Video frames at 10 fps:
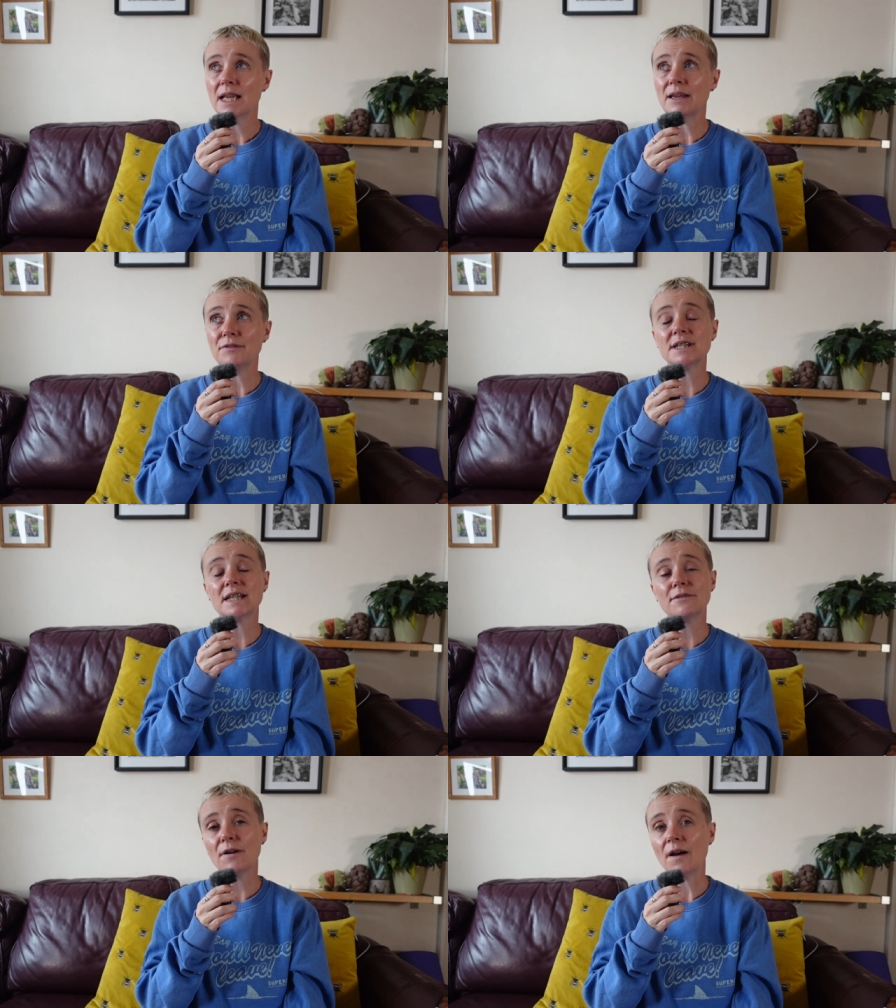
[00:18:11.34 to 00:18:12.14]
If you
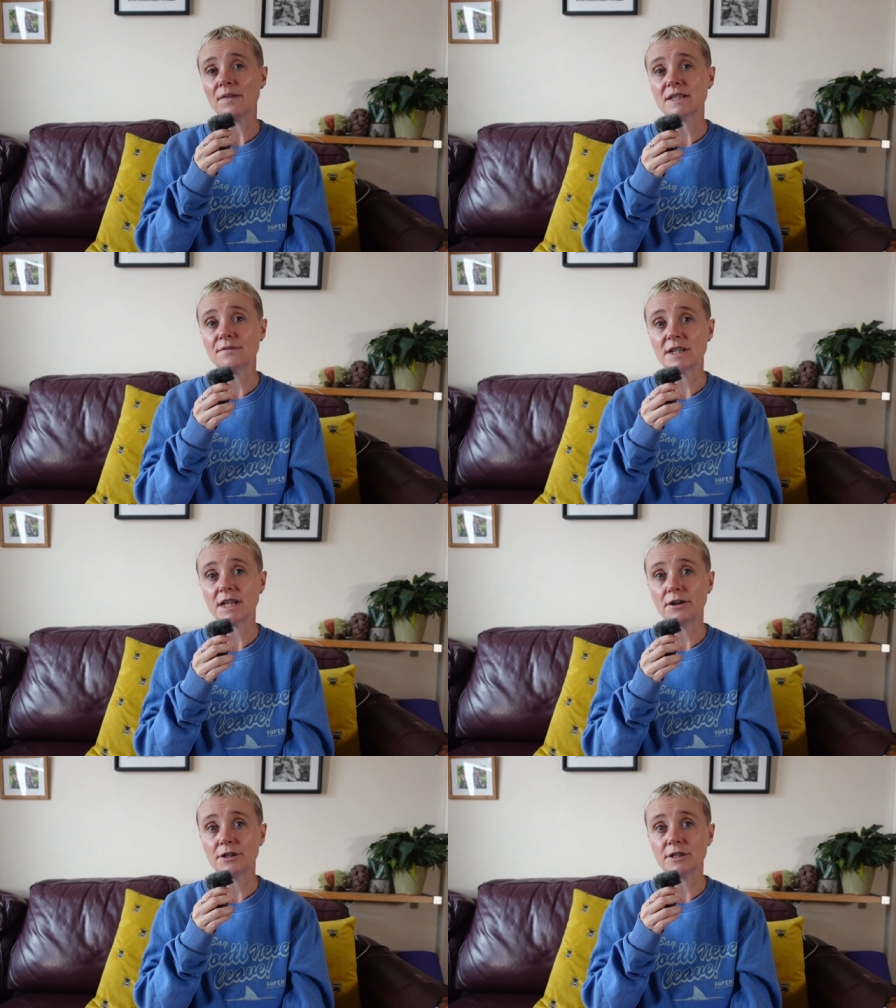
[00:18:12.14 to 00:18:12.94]
did find this
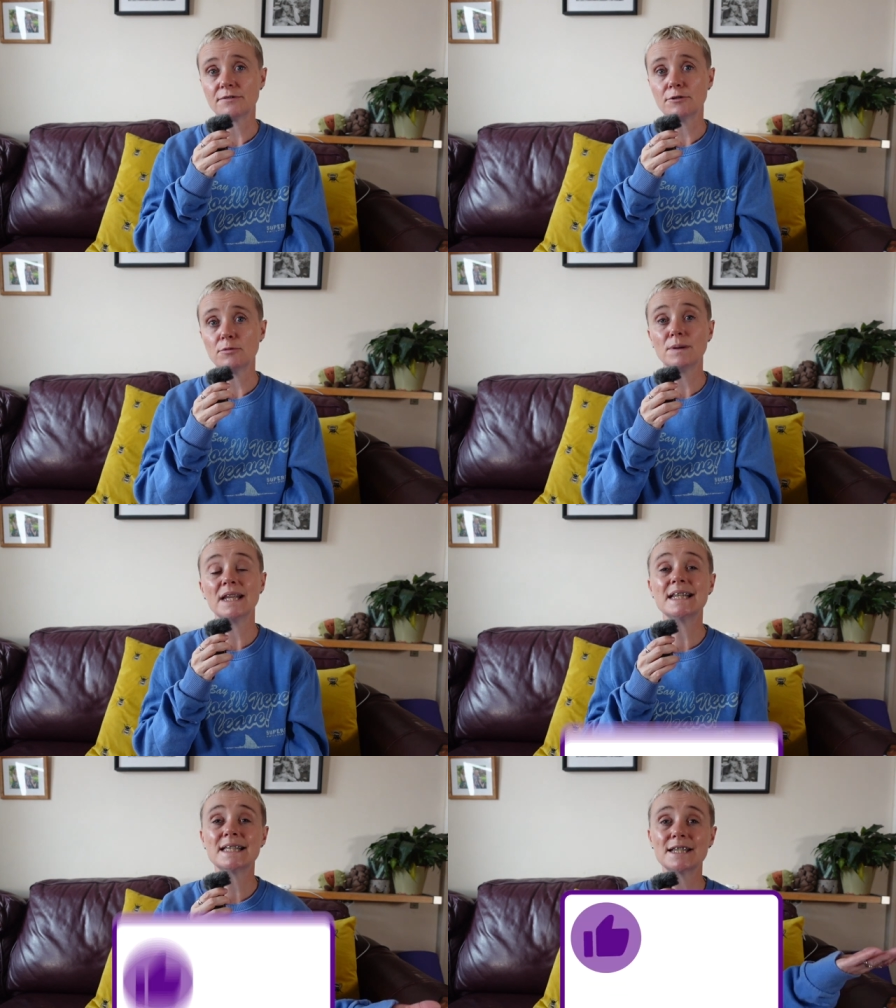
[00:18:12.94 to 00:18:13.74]
video useful,
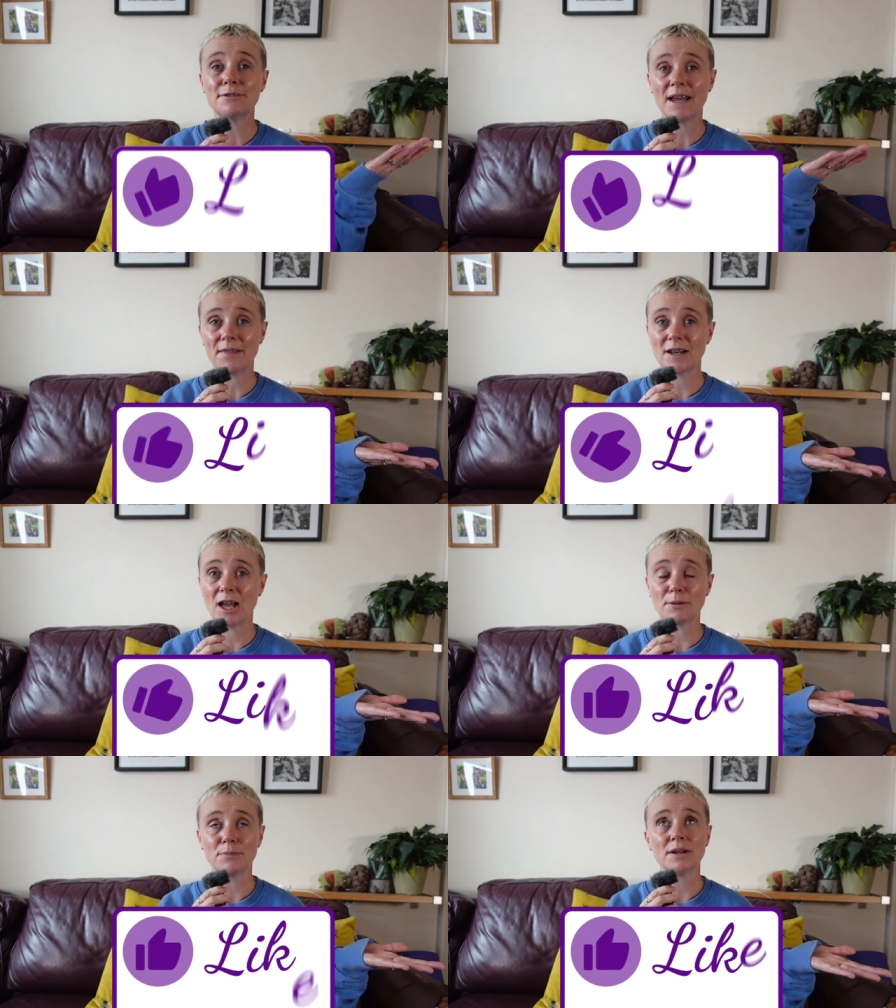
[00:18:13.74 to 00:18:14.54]
please do hit the
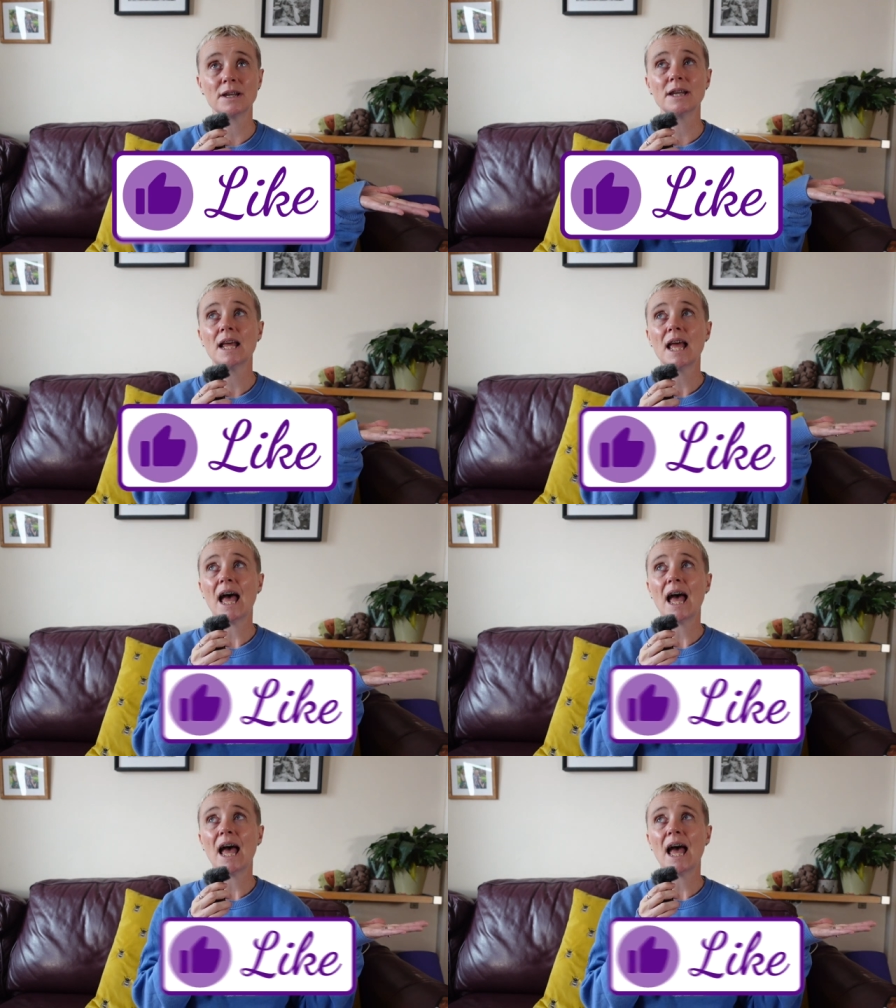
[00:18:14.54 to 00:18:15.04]
like button.